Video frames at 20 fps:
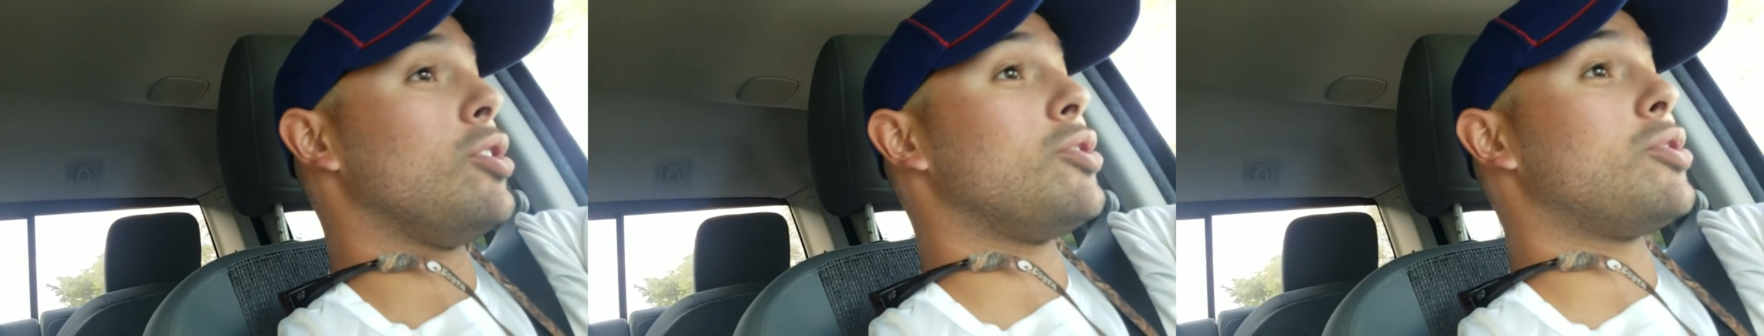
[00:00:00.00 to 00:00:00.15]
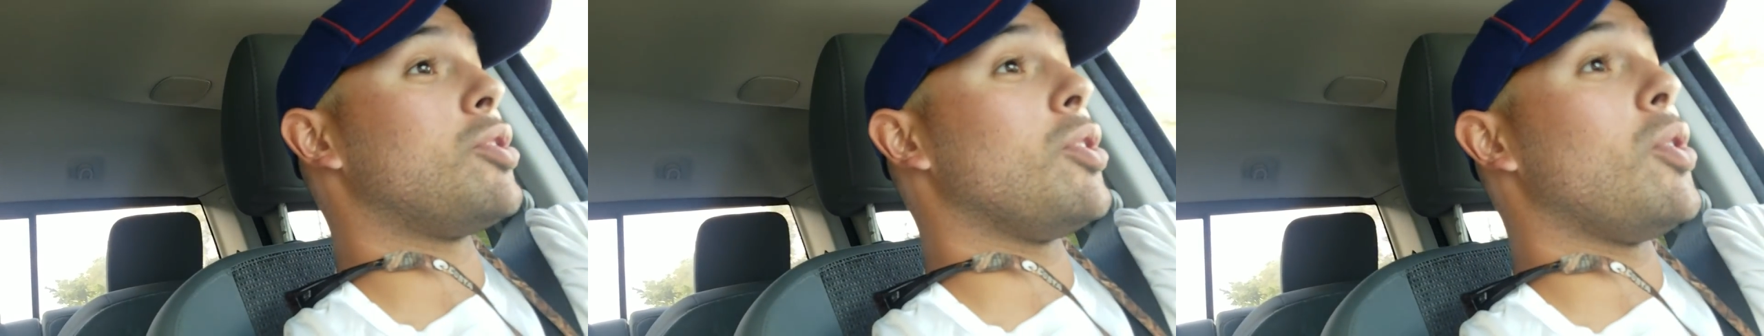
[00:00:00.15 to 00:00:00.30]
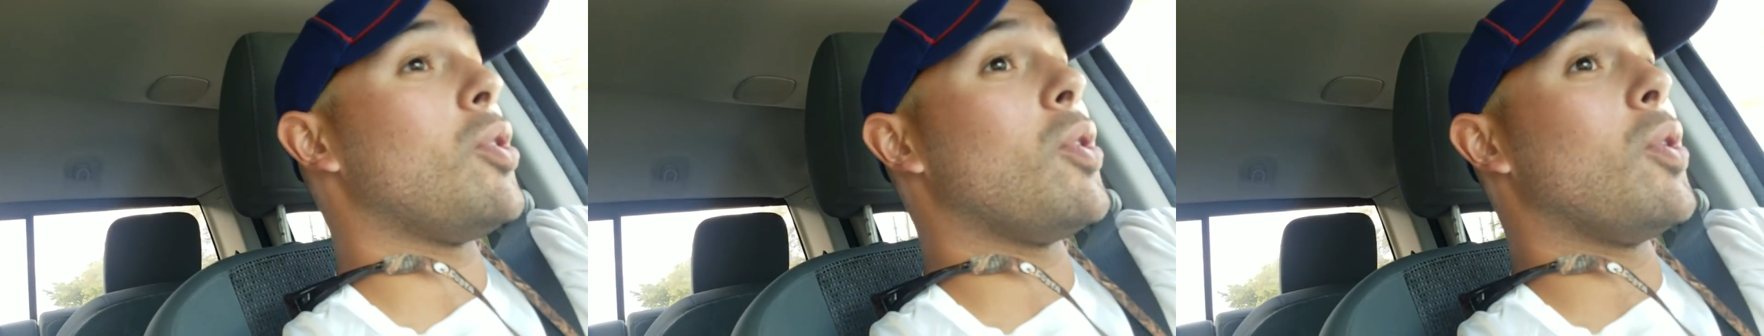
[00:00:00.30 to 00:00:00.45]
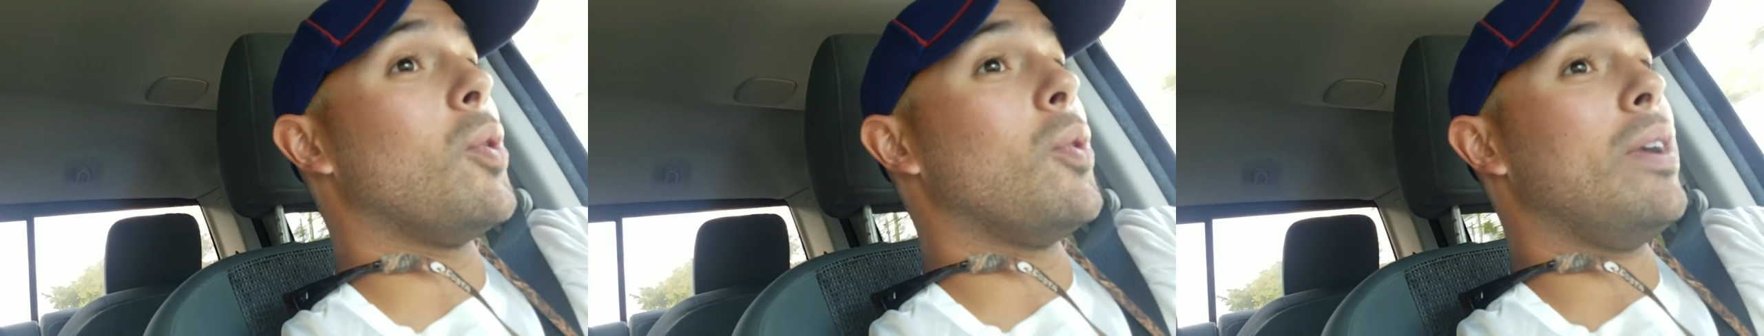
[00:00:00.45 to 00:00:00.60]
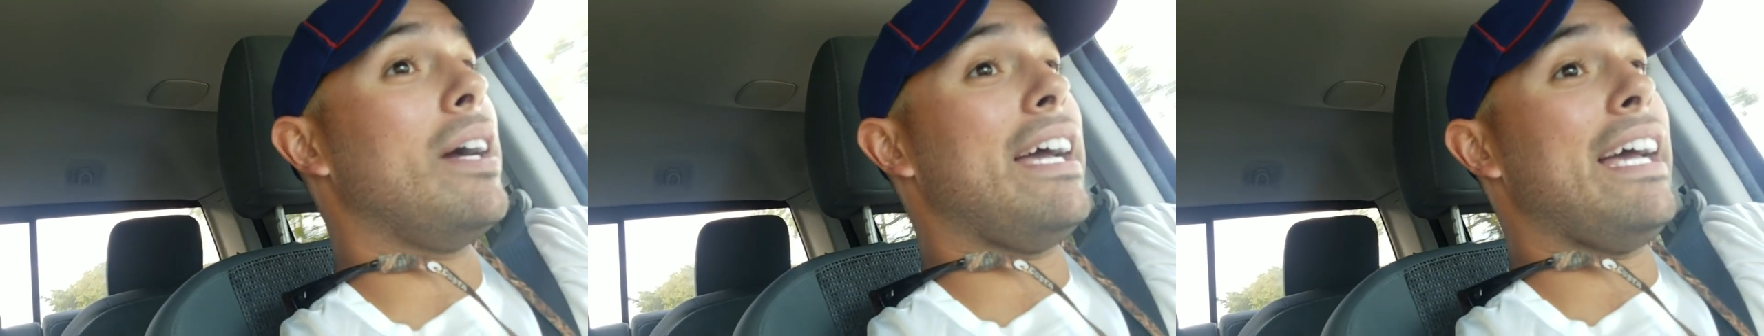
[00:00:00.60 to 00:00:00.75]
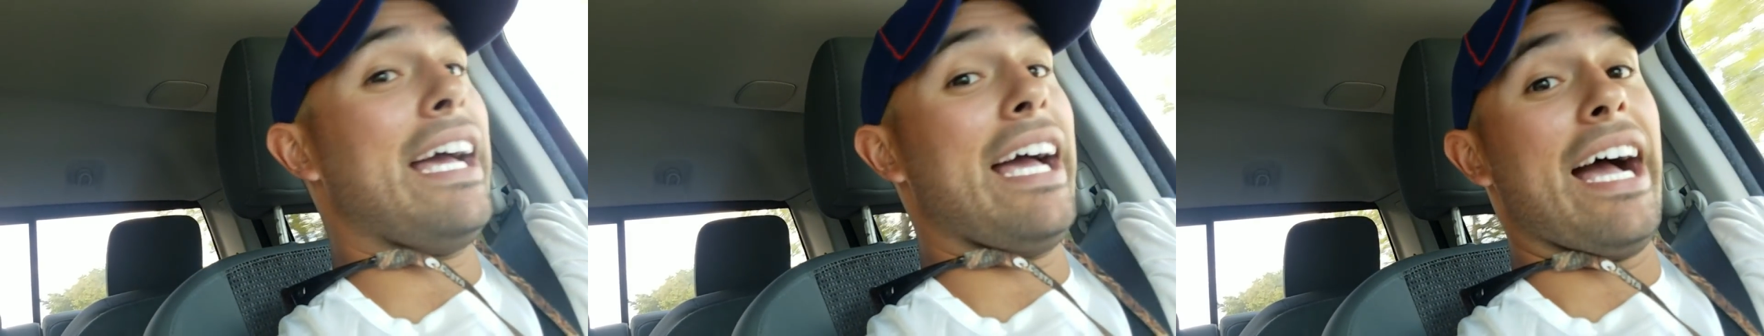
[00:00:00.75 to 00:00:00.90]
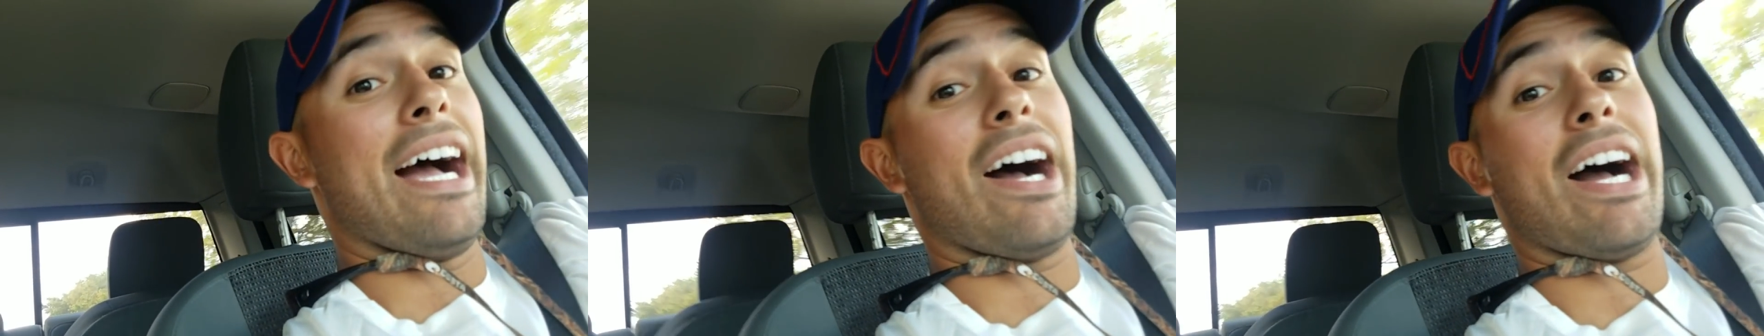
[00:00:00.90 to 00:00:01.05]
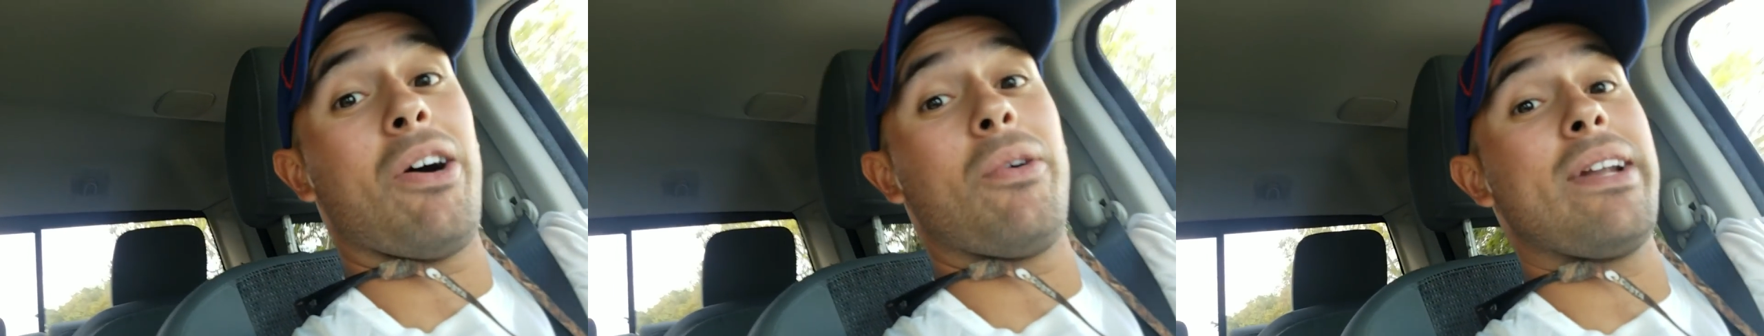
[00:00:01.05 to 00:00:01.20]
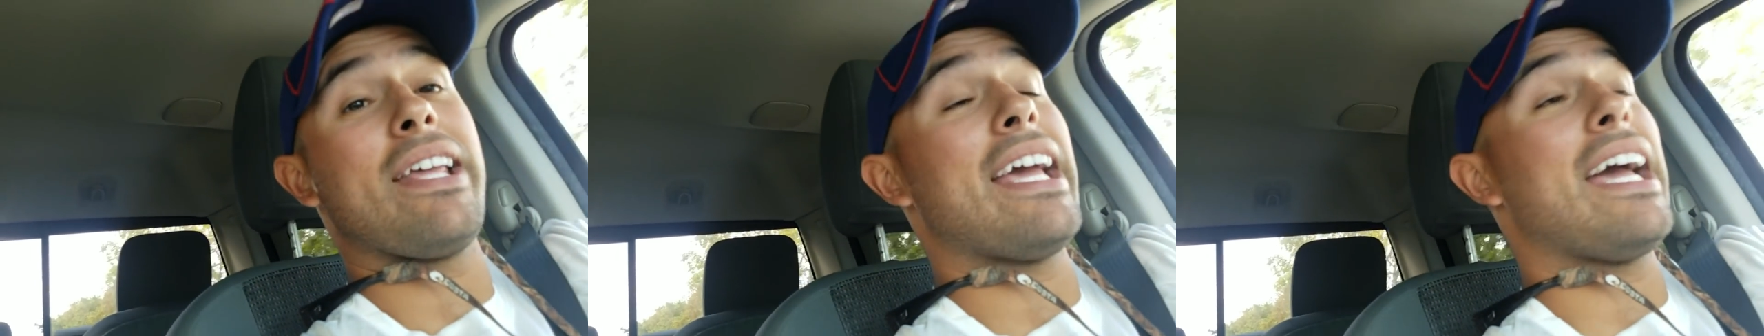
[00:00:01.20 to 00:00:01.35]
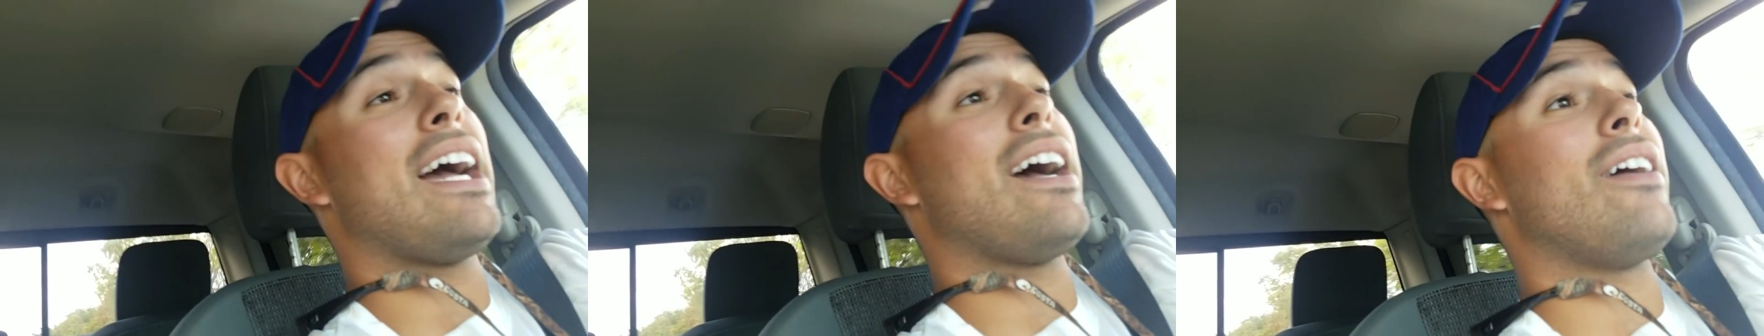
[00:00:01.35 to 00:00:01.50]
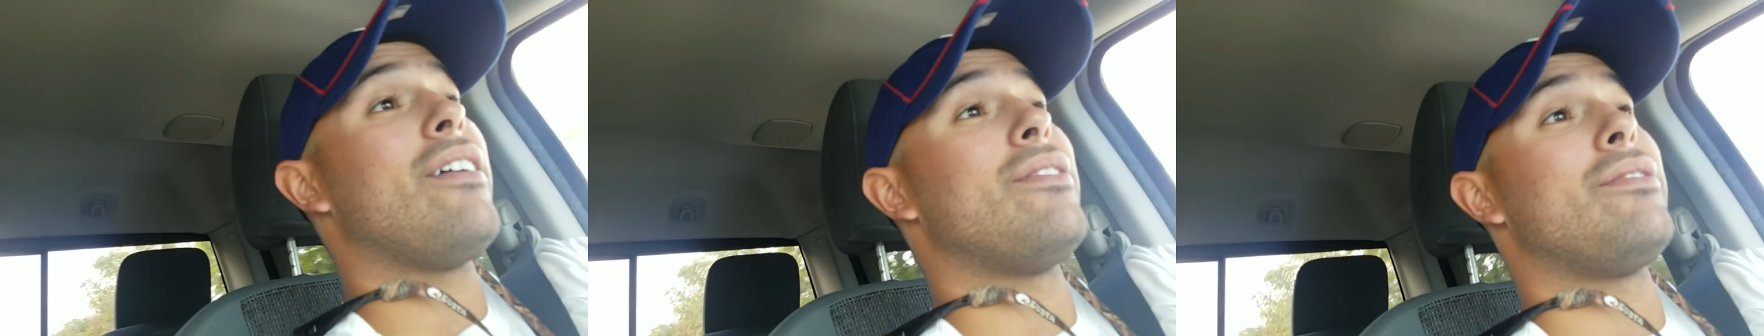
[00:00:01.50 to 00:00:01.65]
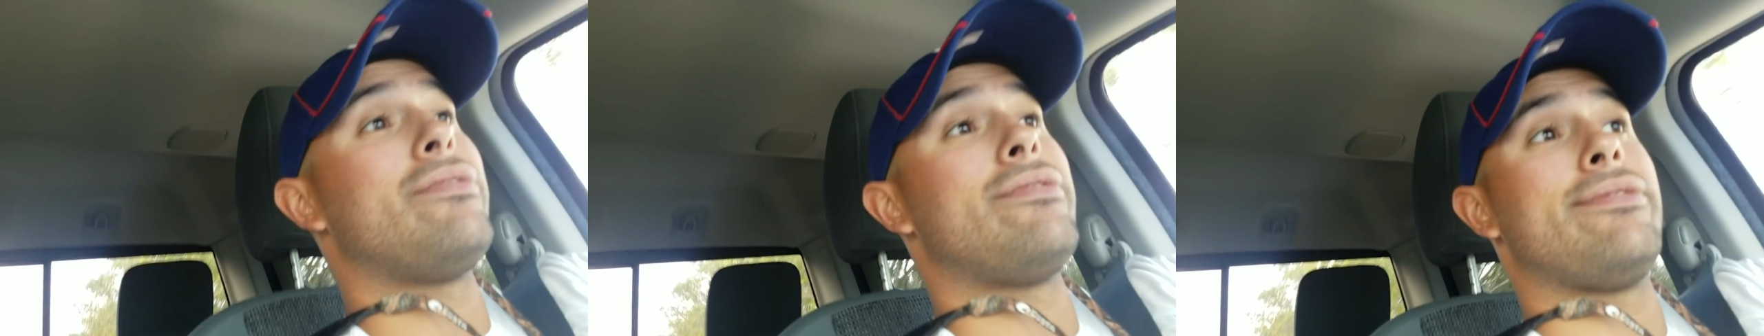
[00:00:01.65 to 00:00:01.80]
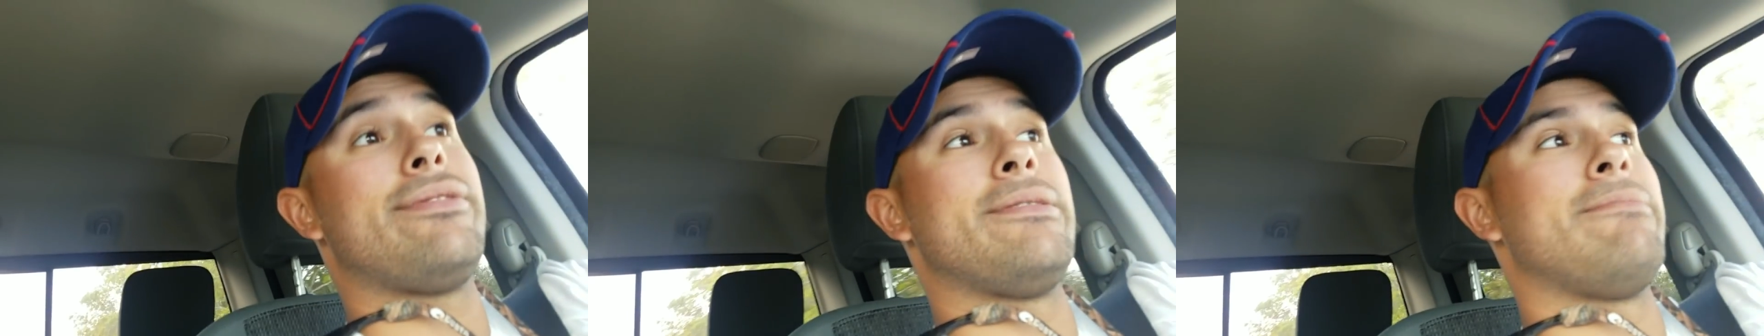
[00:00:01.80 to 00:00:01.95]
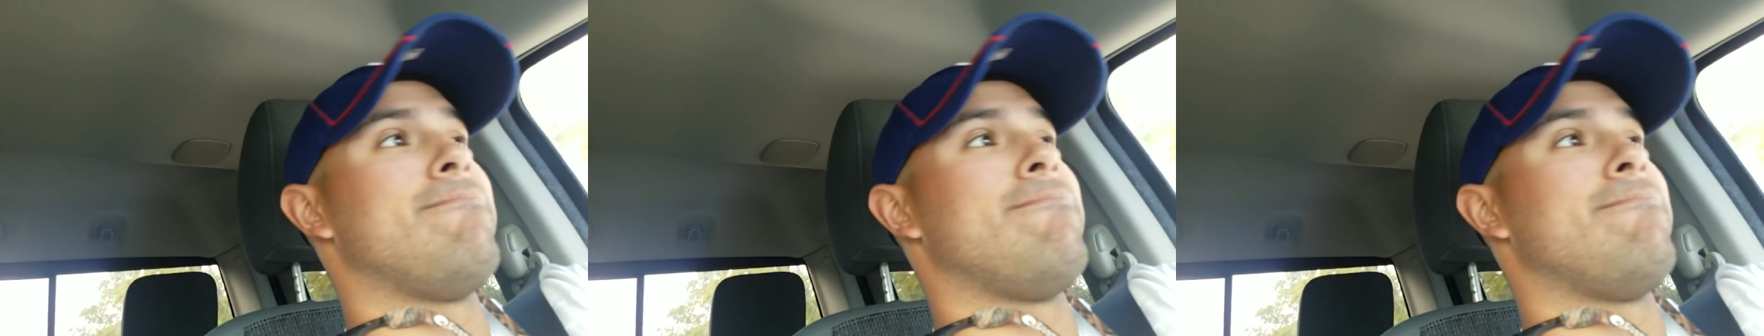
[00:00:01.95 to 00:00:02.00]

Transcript: So I only have